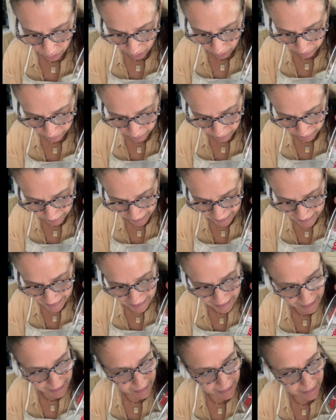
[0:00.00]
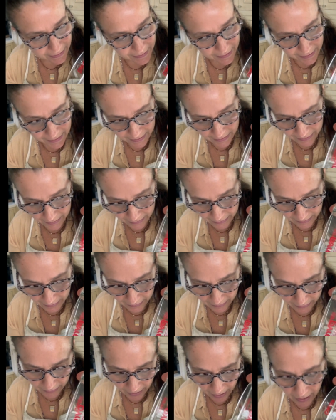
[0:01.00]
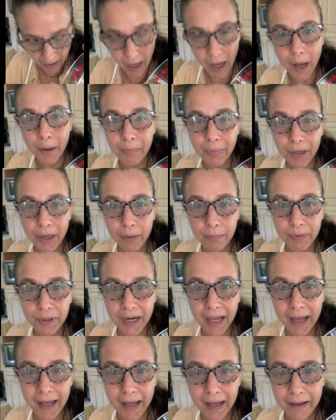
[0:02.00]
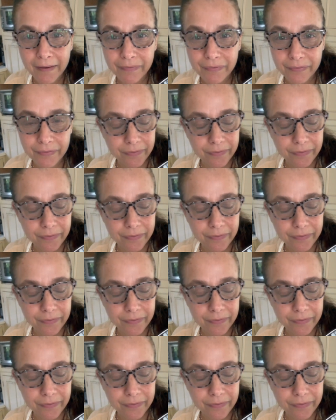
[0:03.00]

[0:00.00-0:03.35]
cover my seeds a cup and a half.